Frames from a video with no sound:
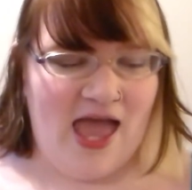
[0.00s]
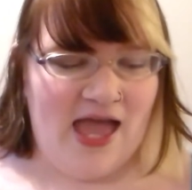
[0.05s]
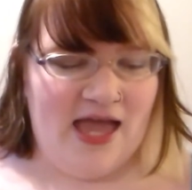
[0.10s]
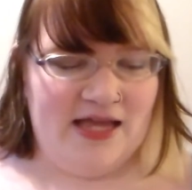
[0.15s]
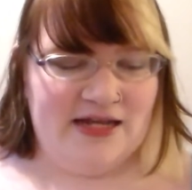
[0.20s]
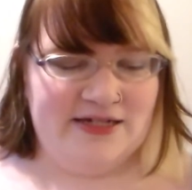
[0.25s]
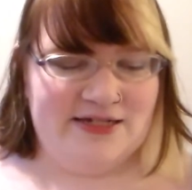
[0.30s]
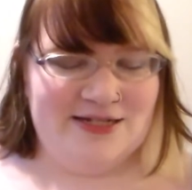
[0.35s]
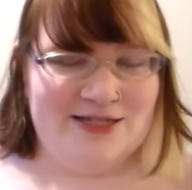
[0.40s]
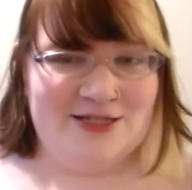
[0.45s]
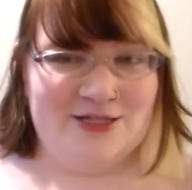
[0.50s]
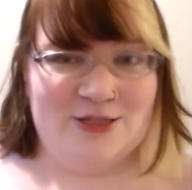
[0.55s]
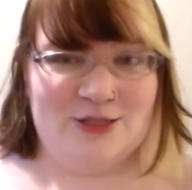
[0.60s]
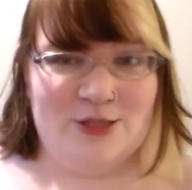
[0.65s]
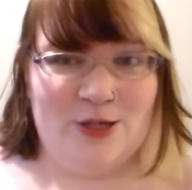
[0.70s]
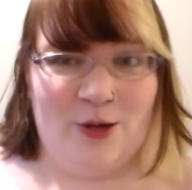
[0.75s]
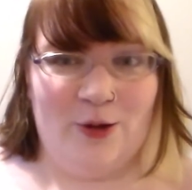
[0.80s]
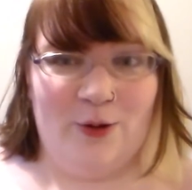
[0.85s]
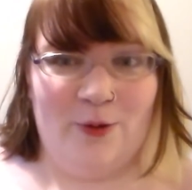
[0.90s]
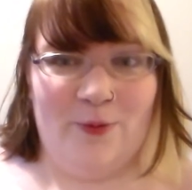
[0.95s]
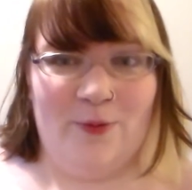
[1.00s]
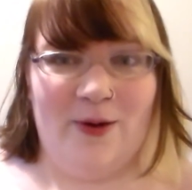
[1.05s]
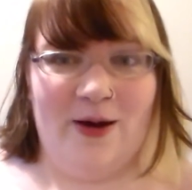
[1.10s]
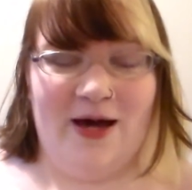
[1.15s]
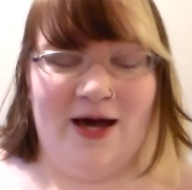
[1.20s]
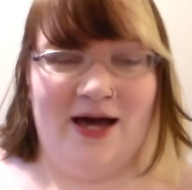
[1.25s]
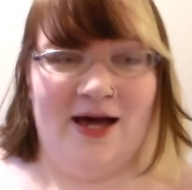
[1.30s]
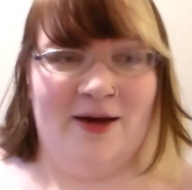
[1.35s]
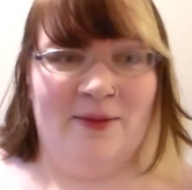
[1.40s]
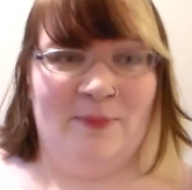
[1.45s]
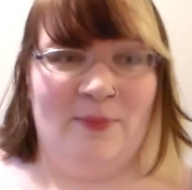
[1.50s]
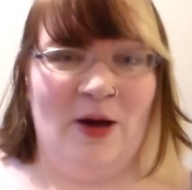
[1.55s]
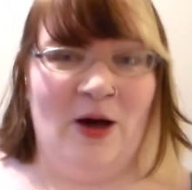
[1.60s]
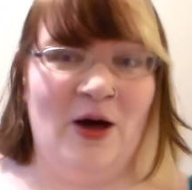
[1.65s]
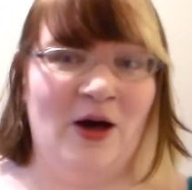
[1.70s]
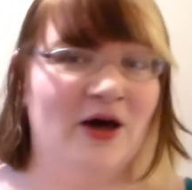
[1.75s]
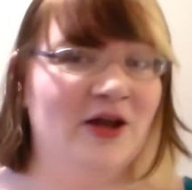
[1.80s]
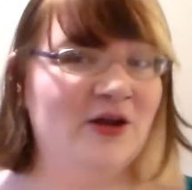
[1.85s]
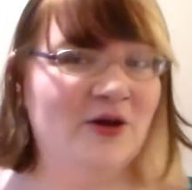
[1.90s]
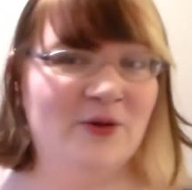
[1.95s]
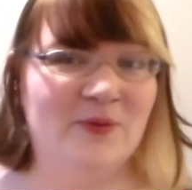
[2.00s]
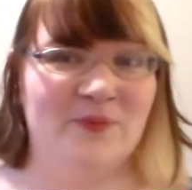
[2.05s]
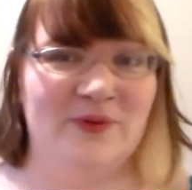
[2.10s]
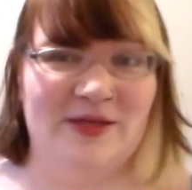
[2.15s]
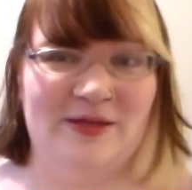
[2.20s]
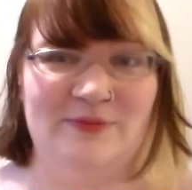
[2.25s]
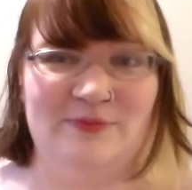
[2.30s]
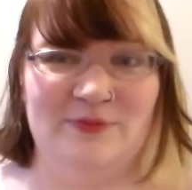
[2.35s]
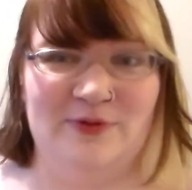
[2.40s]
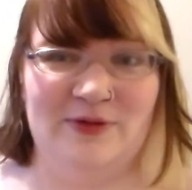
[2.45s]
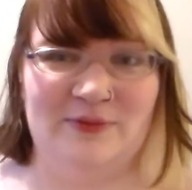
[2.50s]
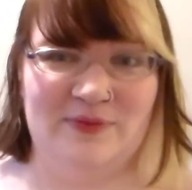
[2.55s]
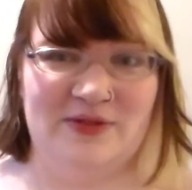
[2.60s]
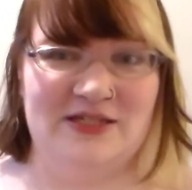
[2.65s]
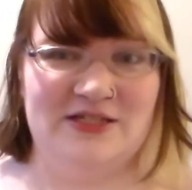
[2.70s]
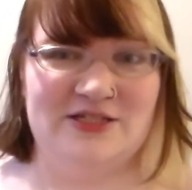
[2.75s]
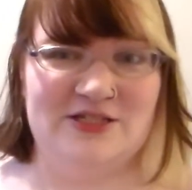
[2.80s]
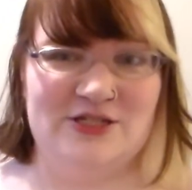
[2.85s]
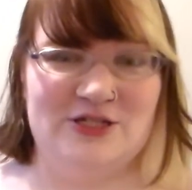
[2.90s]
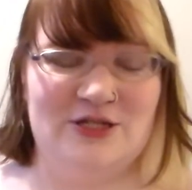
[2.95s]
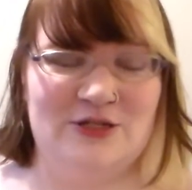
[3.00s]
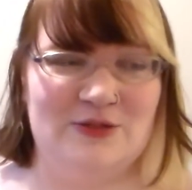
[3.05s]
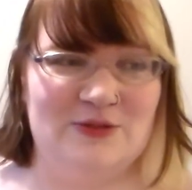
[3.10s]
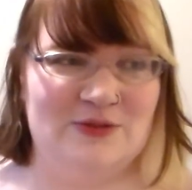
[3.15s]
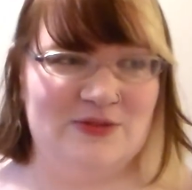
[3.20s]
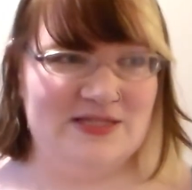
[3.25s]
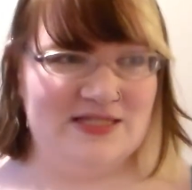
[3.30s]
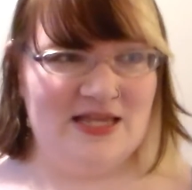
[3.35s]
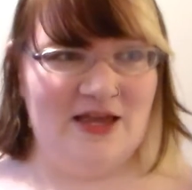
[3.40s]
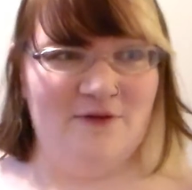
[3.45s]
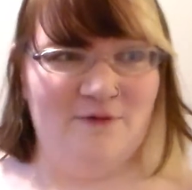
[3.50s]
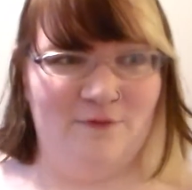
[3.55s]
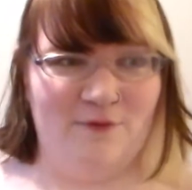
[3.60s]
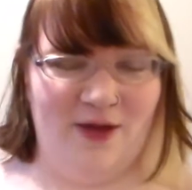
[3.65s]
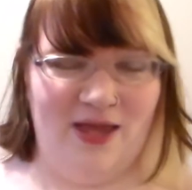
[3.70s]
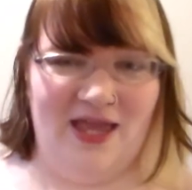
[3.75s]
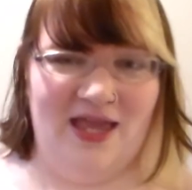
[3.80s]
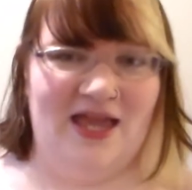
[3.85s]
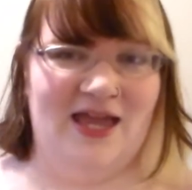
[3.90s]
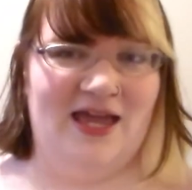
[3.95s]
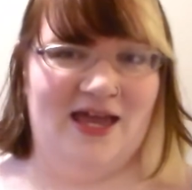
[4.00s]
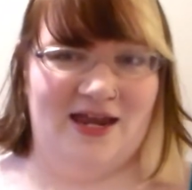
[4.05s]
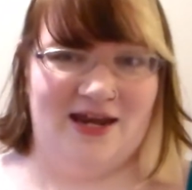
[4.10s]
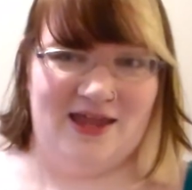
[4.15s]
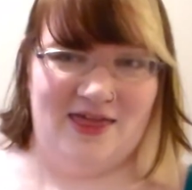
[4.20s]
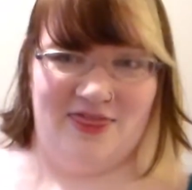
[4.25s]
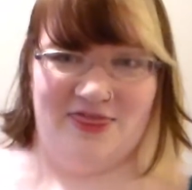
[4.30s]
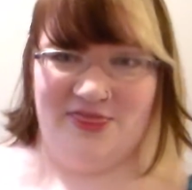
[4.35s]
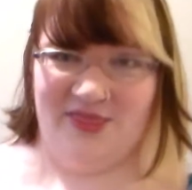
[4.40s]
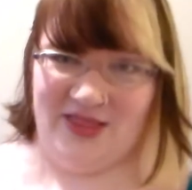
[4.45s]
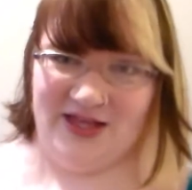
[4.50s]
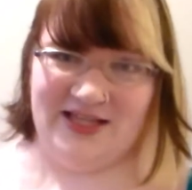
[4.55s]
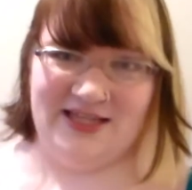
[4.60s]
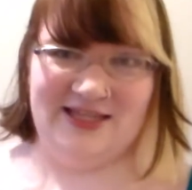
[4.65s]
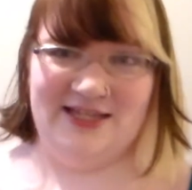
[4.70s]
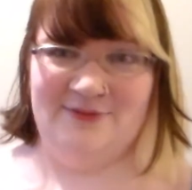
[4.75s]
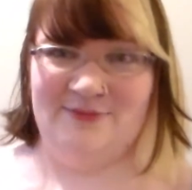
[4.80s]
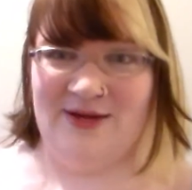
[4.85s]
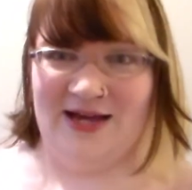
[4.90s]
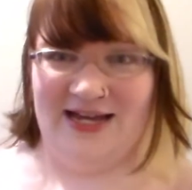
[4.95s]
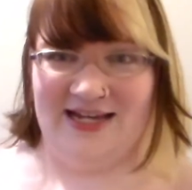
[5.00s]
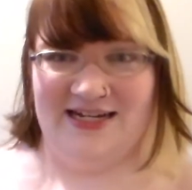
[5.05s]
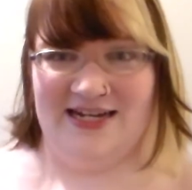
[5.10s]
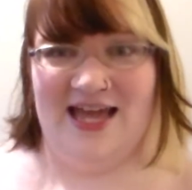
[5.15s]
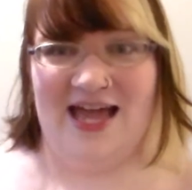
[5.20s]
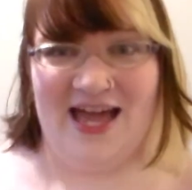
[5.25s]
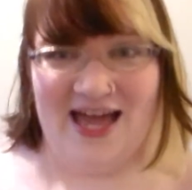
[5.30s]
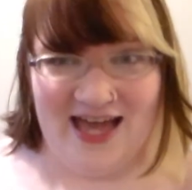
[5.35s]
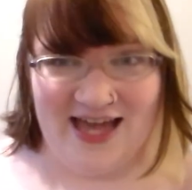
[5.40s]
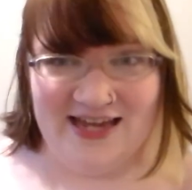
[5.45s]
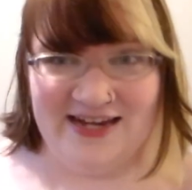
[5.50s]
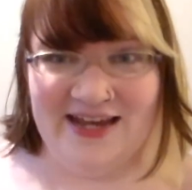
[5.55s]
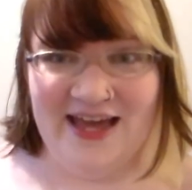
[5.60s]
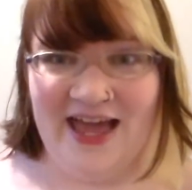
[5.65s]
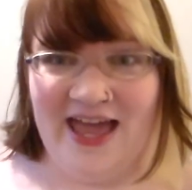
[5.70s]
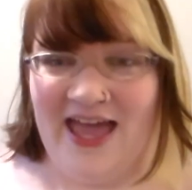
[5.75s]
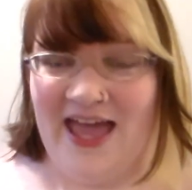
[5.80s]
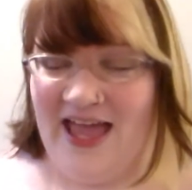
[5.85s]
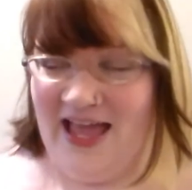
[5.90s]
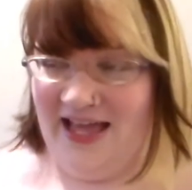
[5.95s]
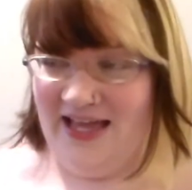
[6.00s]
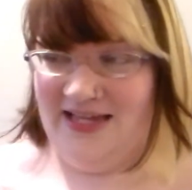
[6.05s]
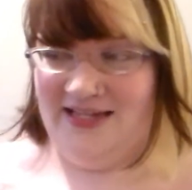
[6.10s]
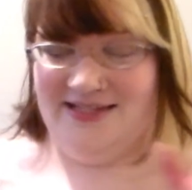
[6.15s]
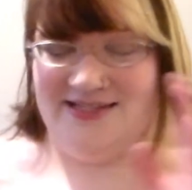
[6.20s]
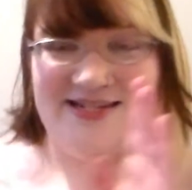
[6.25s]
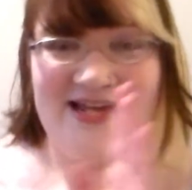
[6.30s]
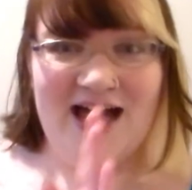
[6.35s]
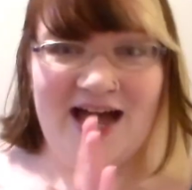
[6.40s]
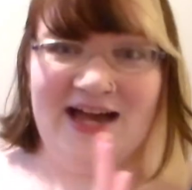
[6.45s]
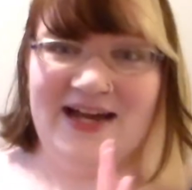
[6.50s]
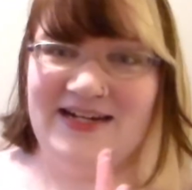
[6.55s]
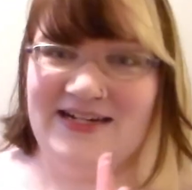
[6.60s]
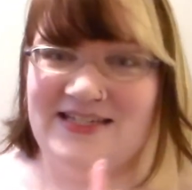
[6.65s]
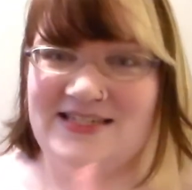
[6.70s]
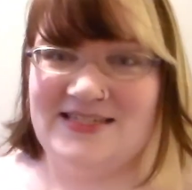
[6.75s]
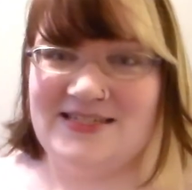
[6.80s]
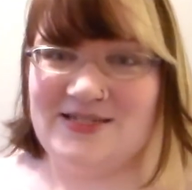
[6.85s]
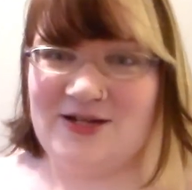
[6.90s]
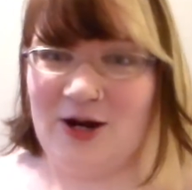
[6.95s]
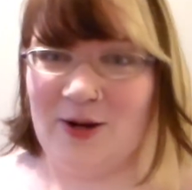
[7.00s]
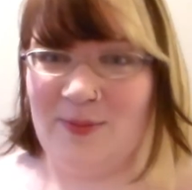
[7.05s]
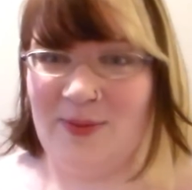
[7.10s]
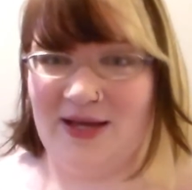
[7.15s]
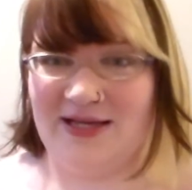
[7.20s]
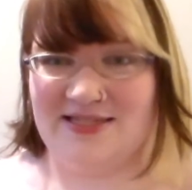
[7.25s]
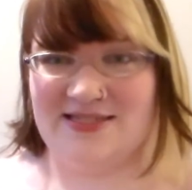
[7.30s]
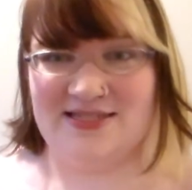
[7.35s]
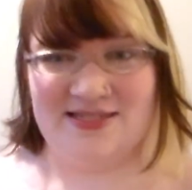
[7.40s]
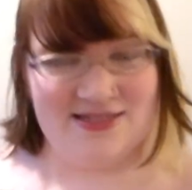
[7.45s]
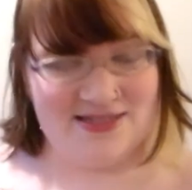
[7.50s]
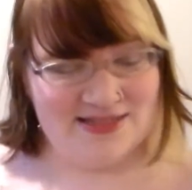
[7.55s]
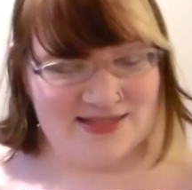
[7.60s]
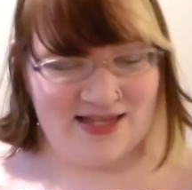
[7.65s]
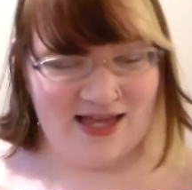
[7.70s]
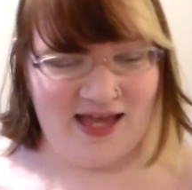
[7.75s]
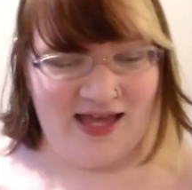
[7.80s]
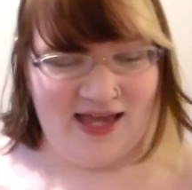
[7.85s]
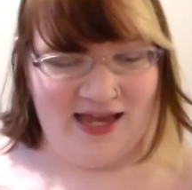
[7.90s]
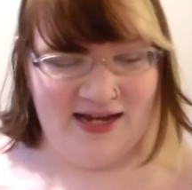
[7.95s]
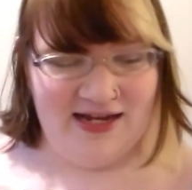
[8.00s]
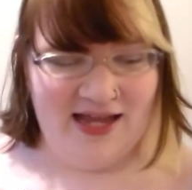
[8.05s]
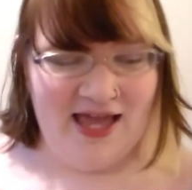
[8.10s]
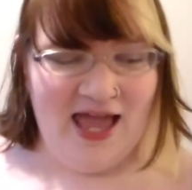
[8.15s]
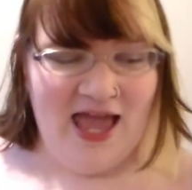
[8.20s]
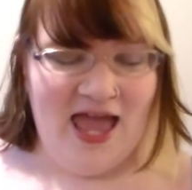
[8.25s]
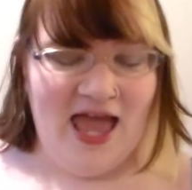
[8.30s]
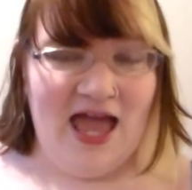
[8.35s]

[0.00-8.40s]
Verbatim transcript: and so um, on a whim we went to Safeway, and luckily mine had a tiny Starbucks inside,